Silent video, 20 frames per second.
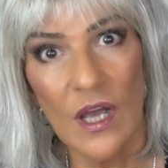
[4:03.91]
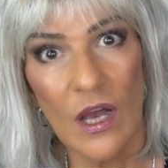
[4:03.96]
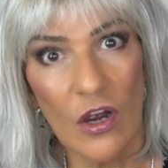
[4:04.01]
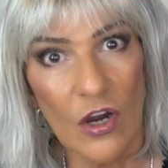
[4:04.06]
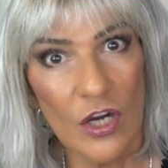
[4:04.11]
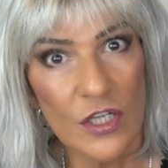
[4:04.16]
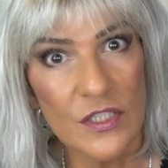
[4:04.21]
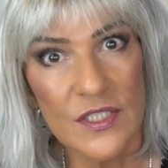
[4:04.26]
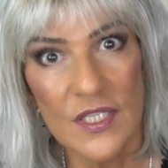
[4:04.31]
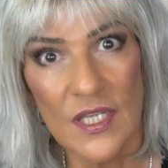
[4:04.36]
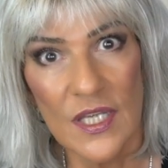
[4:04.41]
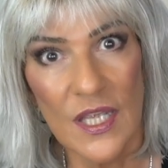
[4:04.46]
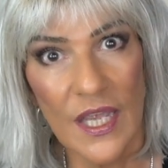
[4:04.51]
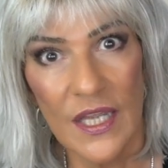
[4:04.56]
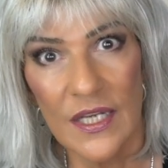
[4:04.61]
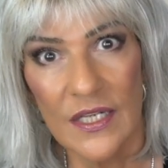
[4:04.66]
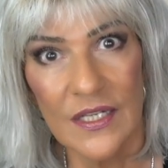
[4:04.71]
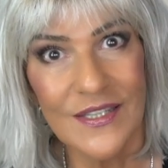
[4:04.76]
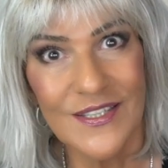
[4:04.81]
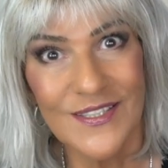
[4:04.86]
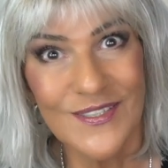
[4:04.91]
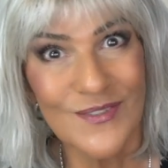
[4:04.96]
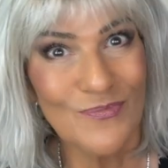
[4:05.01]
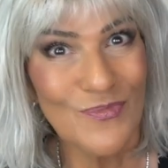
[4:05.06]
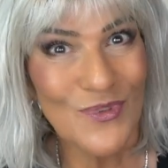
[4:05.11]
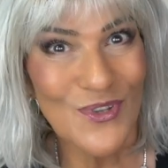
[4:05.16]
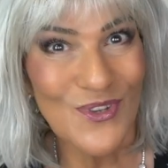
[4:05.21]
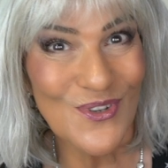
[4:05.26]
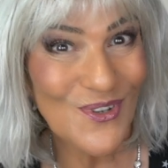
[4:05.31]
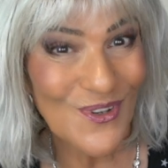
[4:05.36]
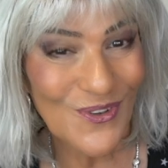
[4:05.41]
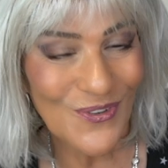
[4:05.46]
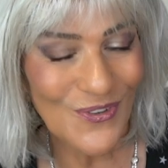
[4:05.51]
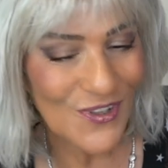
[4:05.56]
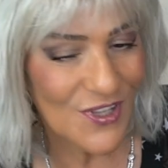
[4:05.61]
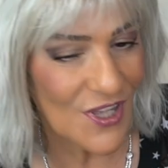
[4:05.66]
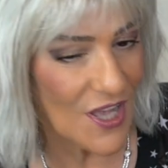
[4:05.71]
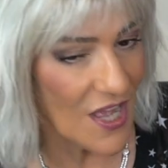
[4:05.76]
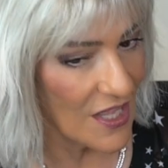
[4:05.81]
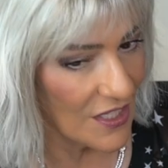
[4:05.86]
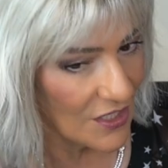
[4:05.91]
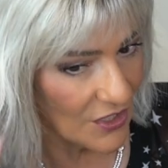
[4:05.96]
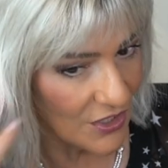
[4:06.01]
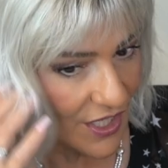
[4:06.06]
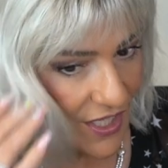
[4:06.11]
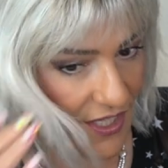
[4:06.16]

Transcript: RT8 is a beautiful color,